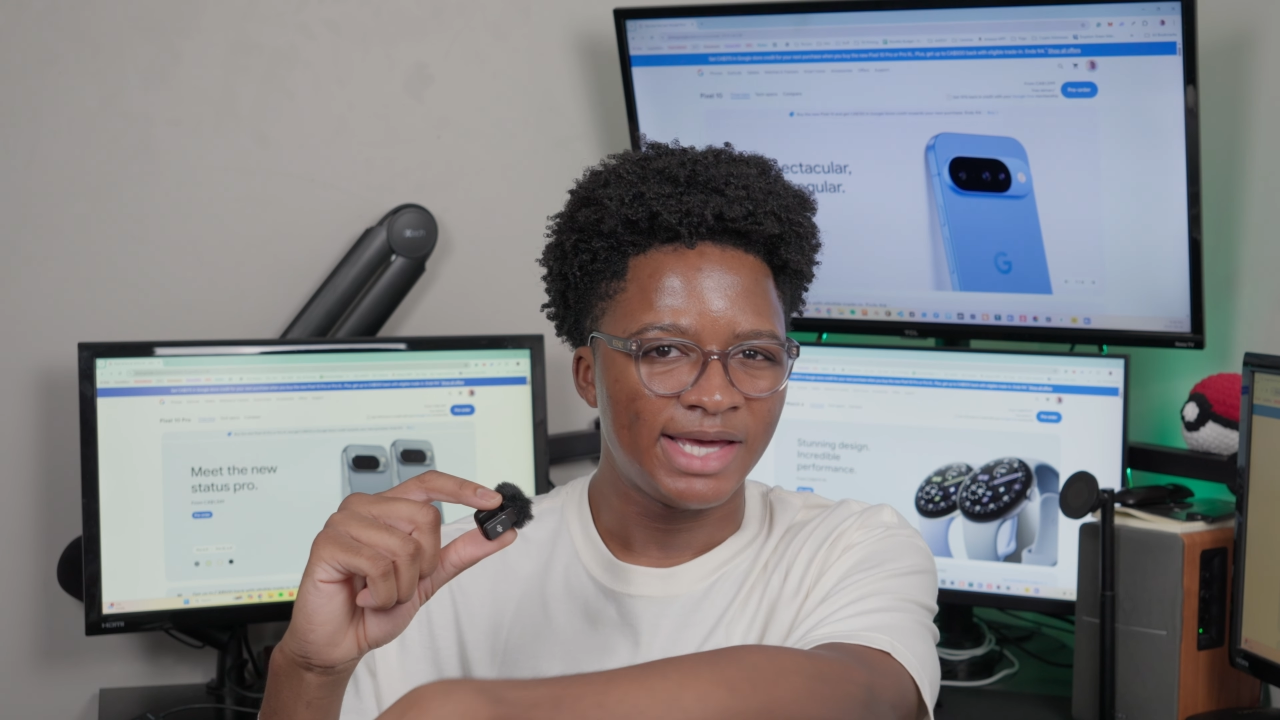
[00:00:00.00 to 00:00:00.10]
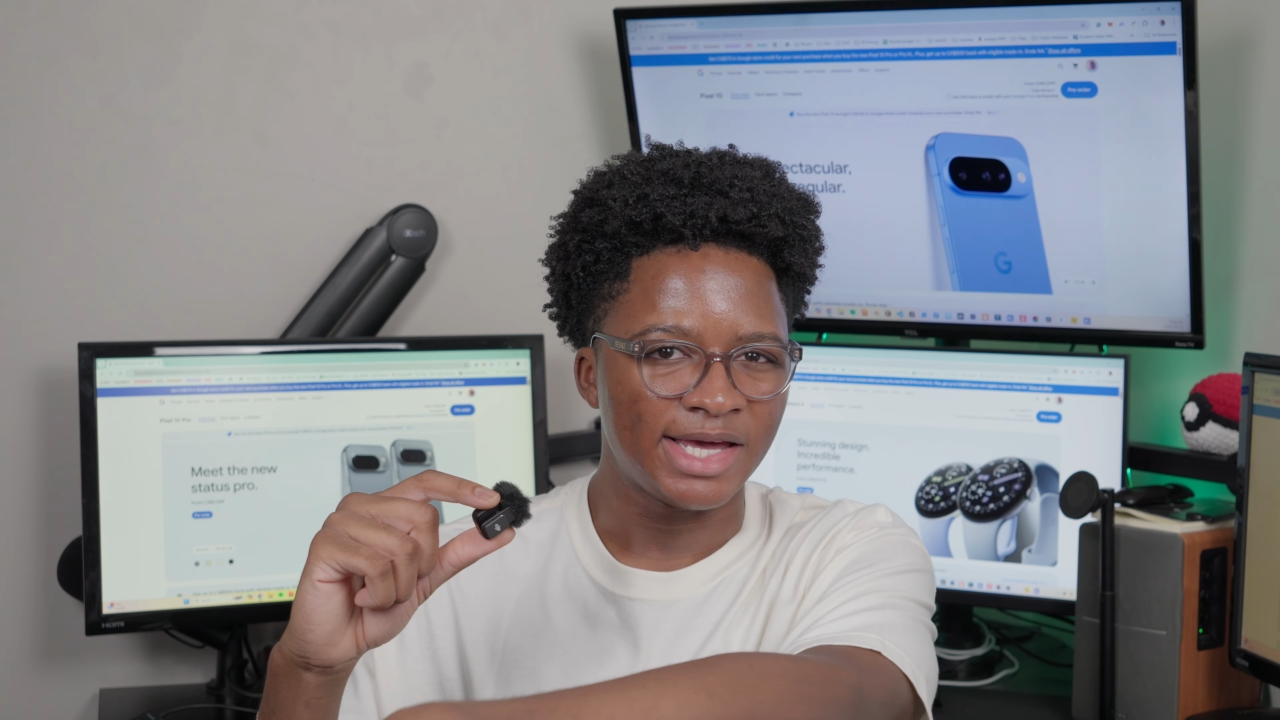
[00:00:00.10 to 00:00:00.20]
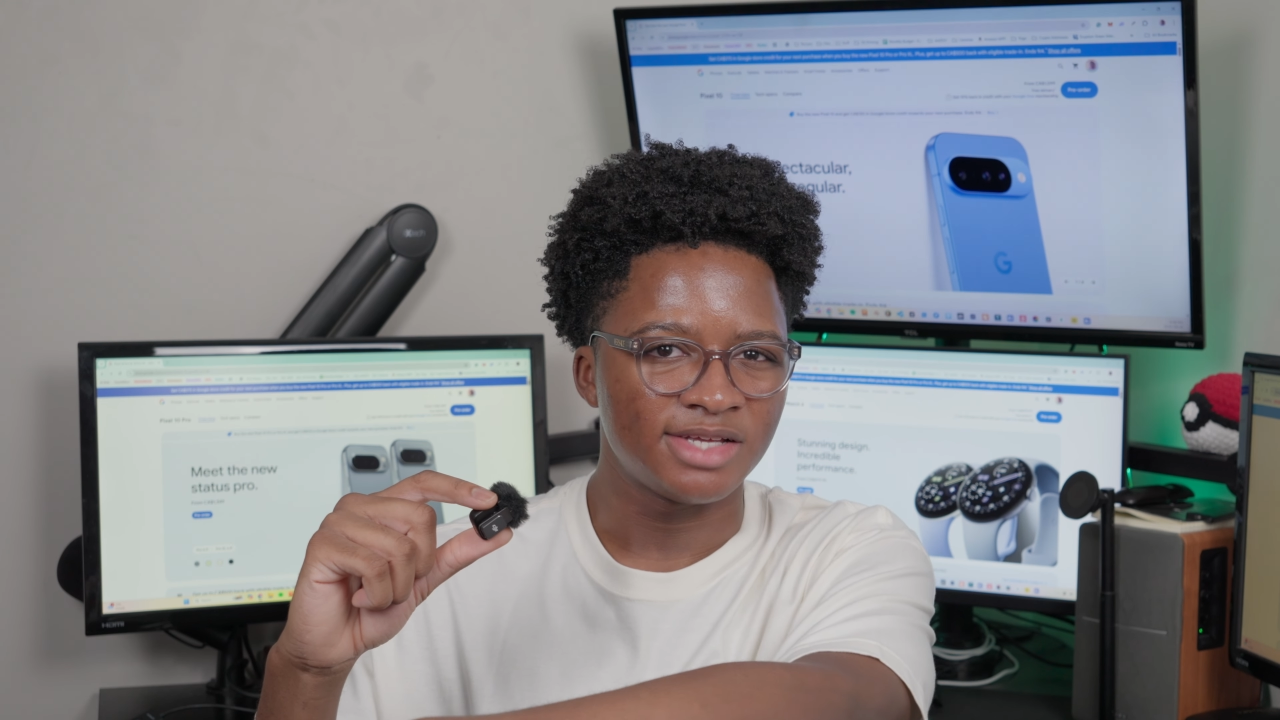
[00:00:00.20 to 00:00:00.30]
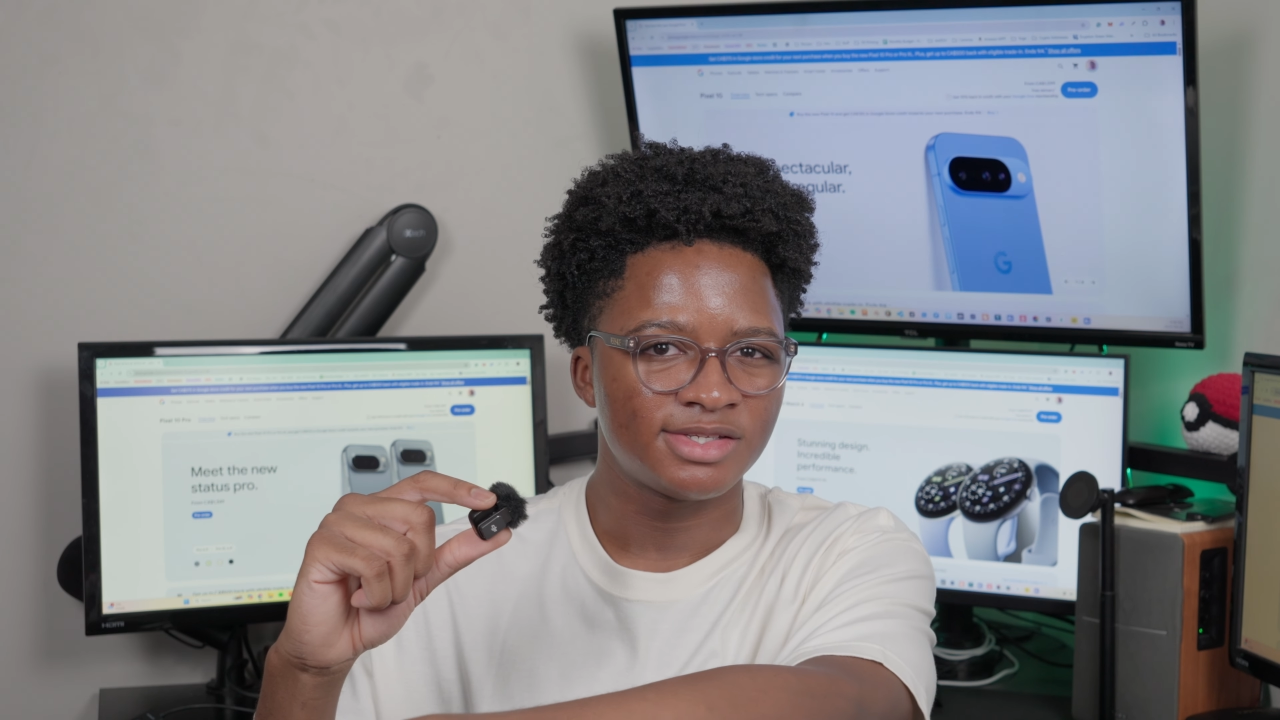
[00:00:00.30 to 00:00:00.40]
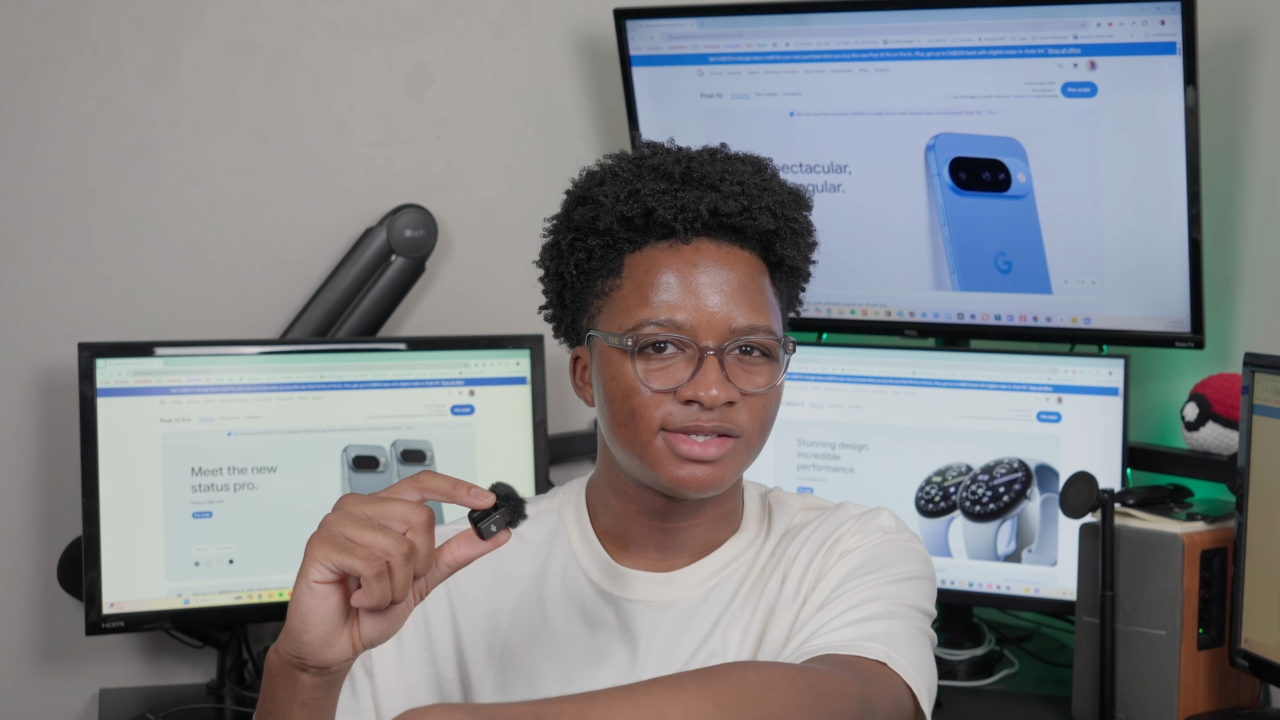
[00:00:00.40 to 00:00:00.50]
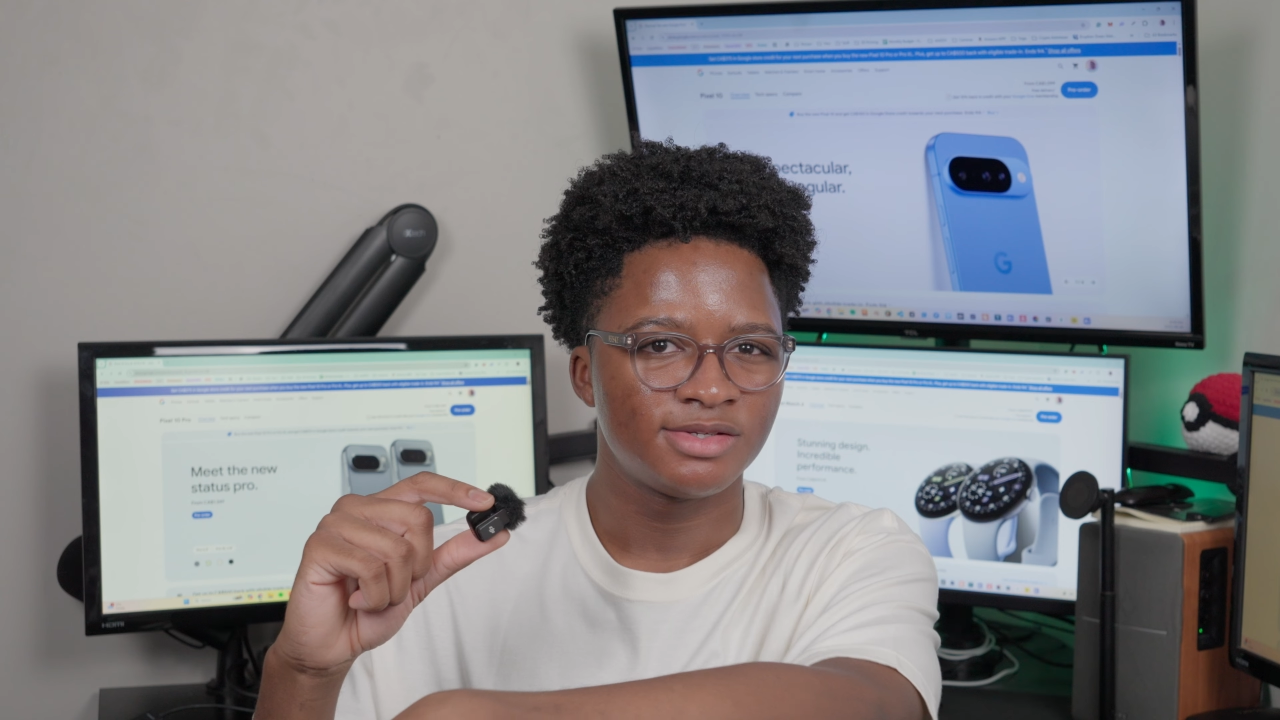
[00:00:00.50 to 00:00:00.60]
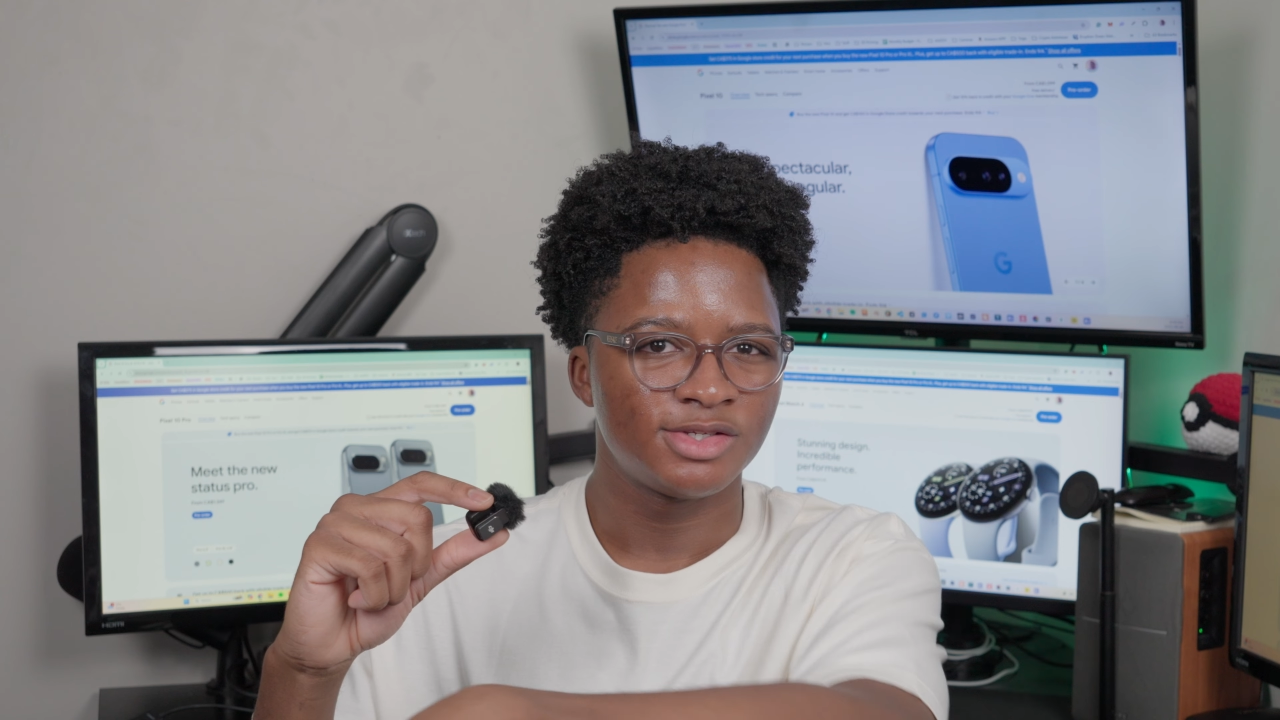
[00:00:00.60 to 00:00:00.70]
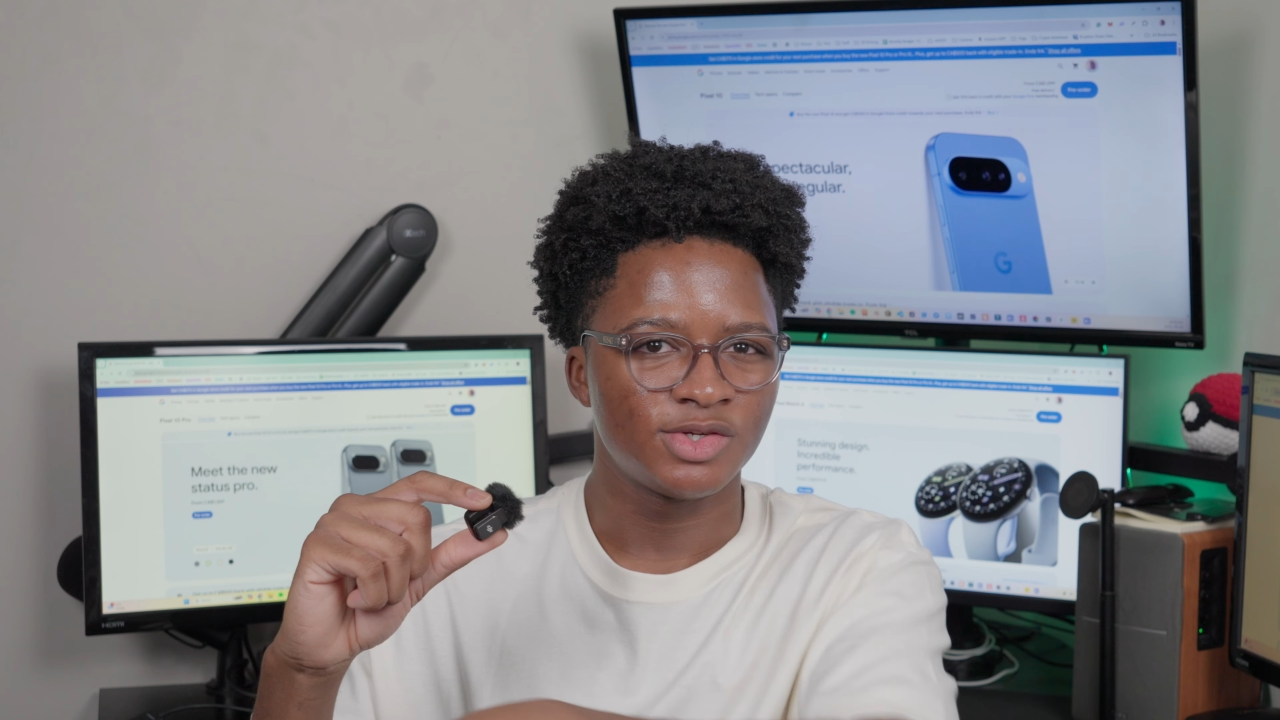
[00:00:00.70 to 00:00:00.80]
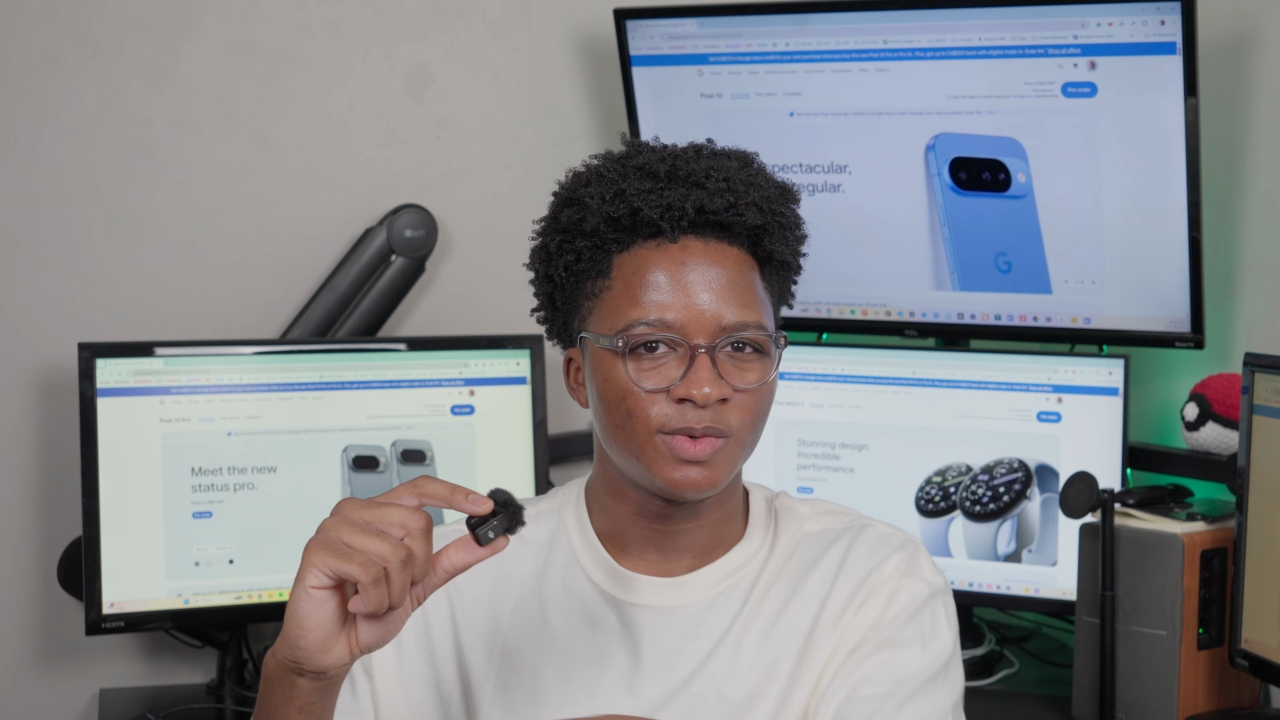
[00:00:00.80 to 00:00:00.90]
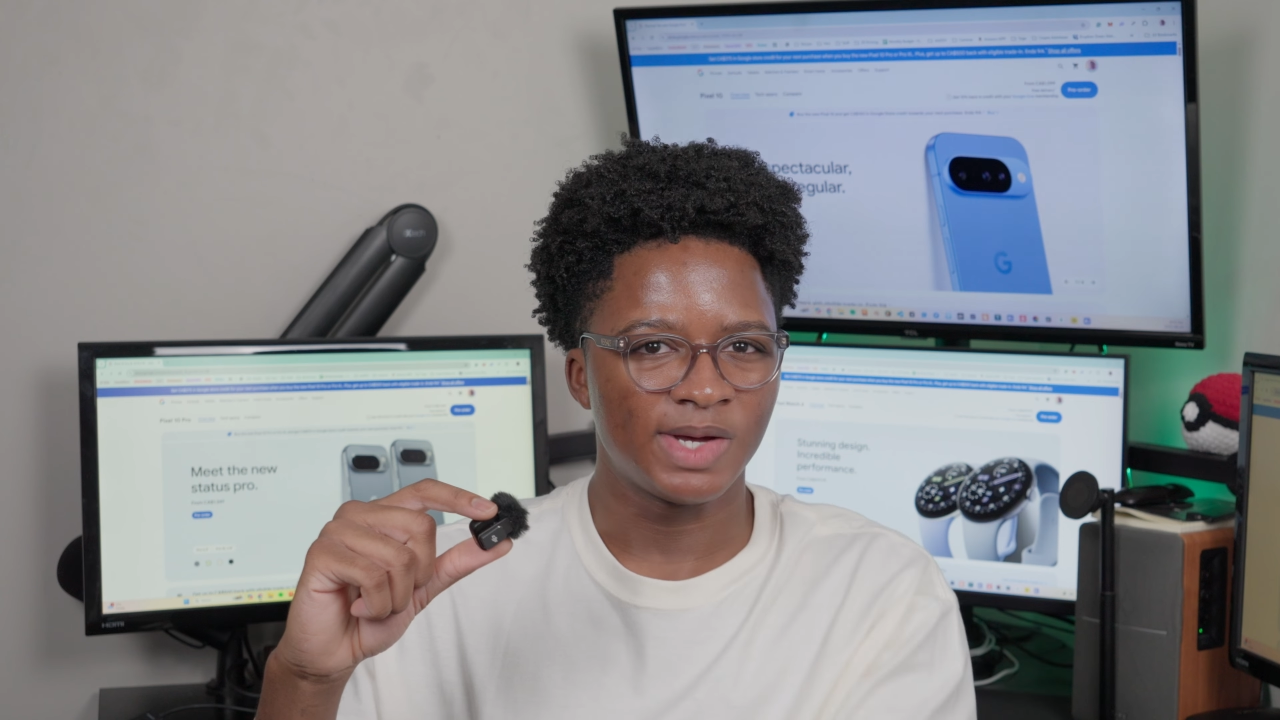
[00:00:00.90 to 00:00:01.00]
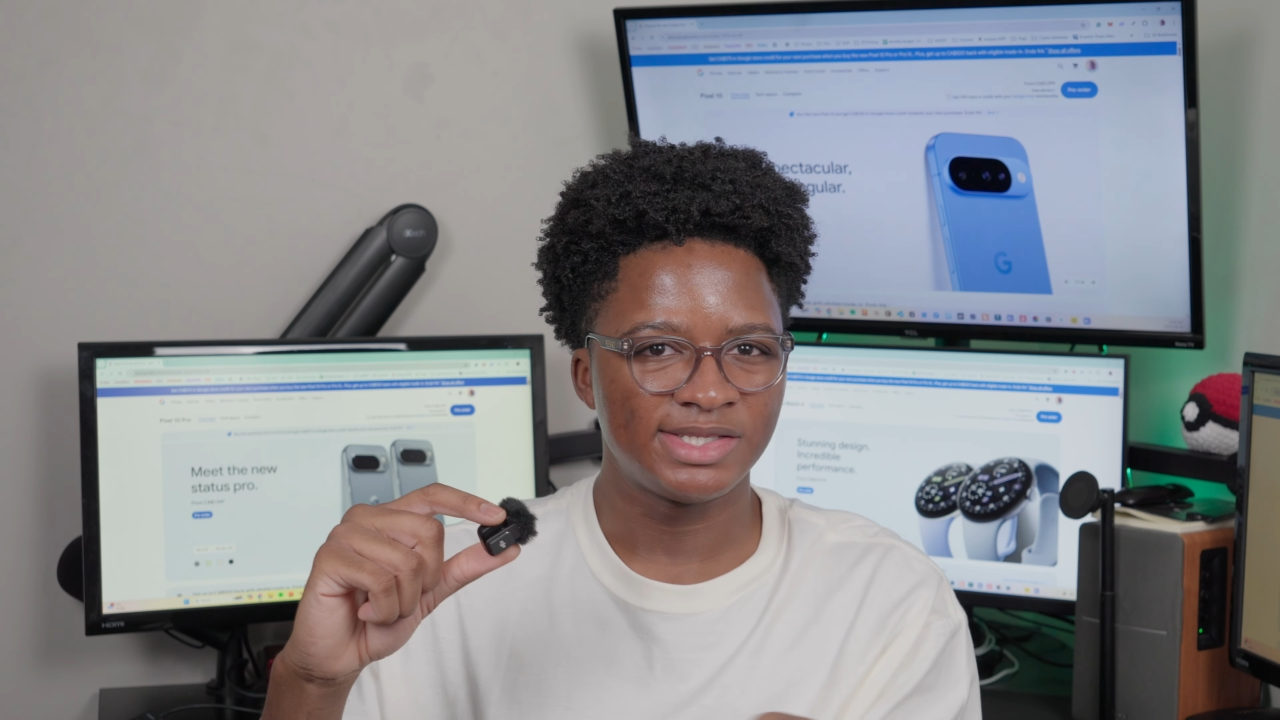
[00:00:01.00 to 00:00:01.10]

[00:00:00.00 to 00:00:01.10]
case so I